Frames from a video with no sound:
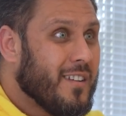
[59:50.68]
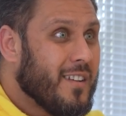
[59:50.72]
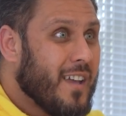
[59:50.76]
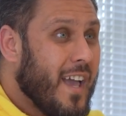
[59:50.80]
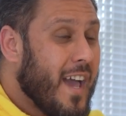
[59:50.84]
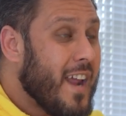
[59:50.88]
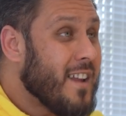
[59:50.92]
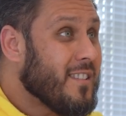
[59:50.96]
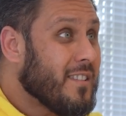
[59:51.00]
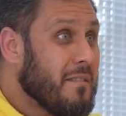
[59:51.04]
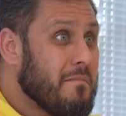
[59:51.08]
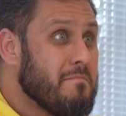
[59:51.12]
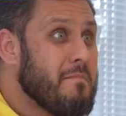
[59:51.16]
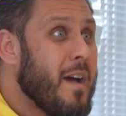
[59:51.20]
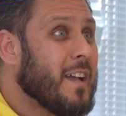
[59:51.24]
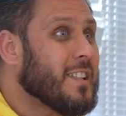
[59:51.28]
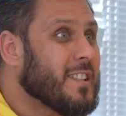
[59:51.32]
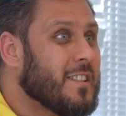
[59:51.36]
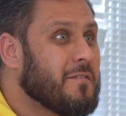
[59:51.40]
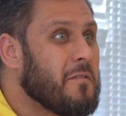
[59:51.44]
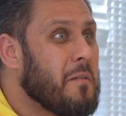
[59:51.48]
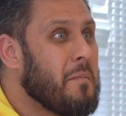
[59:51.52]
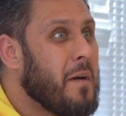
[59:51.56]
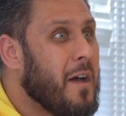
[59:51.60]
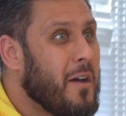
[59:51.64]
And it's a
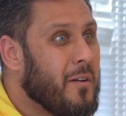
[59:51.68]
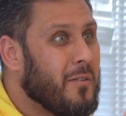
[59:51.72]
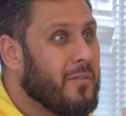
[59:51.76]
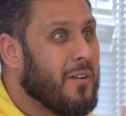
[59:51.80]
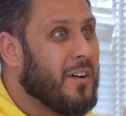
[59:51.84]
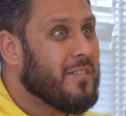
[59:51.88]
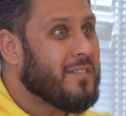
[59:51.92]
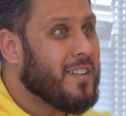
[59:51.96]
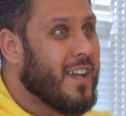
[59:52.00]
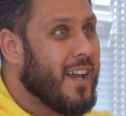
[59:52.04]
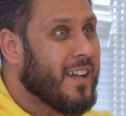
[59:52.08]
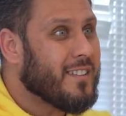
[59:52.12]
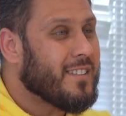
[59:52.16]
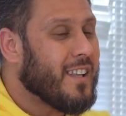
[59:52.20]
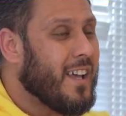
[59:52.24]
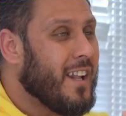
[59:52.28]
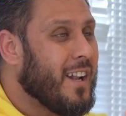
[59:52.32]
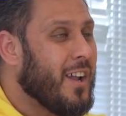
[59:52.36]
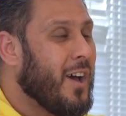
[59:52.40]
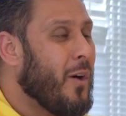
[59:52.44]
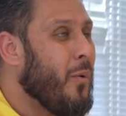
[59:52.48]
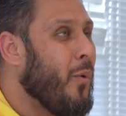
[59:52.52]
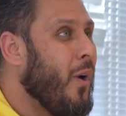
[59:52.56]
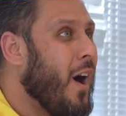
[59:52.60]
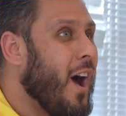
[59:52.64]
massive amount of tax. And
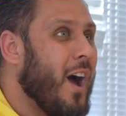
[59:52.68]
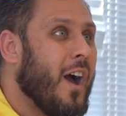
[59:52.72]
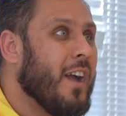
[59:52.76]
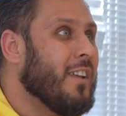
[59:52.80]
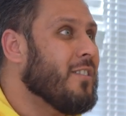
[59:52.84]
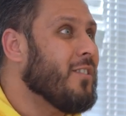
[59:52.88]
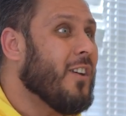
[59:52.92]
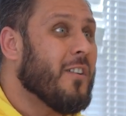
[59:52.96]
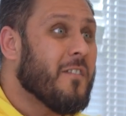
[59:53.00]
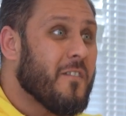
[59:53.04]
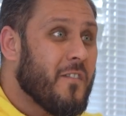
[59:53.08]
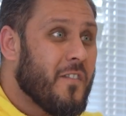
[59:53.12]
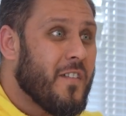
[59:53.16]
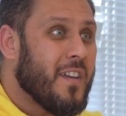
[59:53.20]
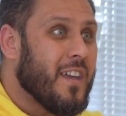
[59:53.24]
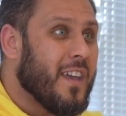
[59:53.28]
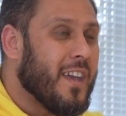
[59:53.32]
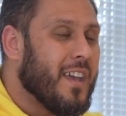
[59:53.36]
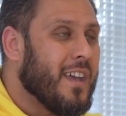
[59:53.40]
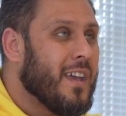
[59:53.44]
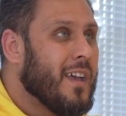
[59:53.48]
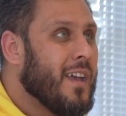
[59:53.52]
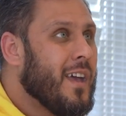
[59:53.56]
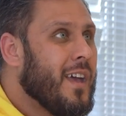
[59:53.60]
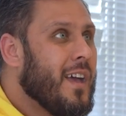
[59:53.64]
it's
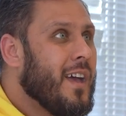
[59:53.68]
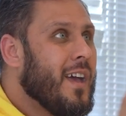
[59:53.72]
unfair.